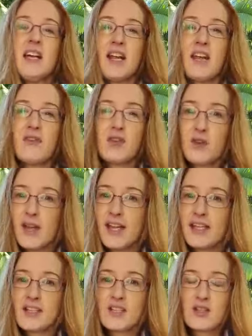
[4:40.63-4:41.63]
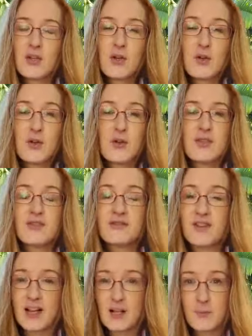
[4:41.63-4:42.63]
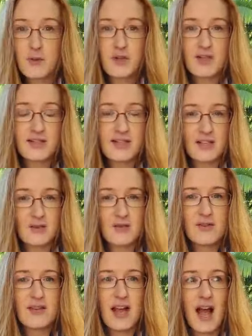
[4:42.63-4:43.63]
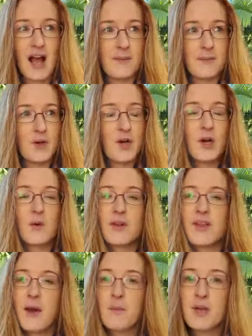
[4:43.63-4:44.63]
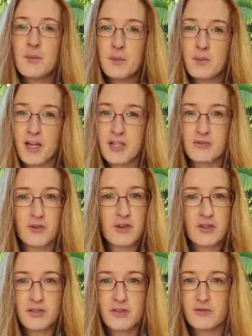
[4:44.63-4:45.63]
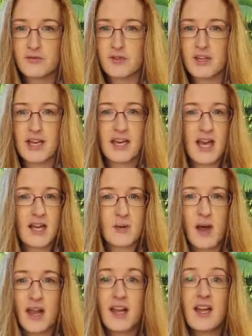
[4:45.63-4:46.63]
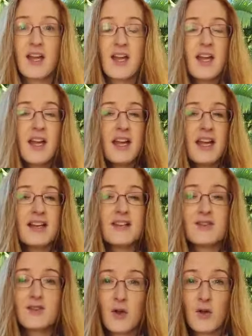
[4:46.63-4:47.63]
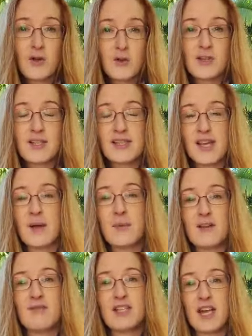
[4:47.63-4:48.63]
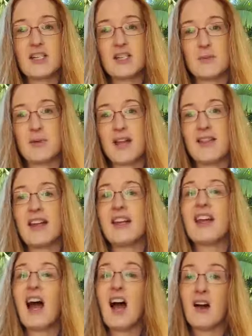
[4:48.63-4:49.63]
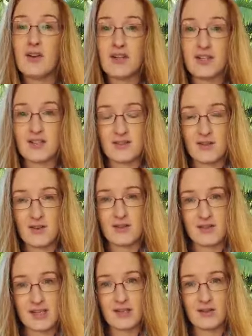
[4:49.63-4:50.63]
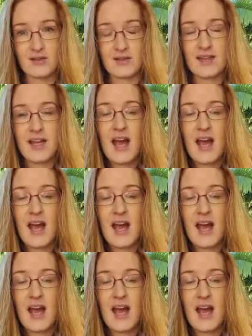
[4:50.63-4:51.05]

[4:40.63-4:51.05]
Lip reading: If you're looking to develop those skills without putting pressure on your children in any way, it's so good to set up an invitation to play that encourages those skills.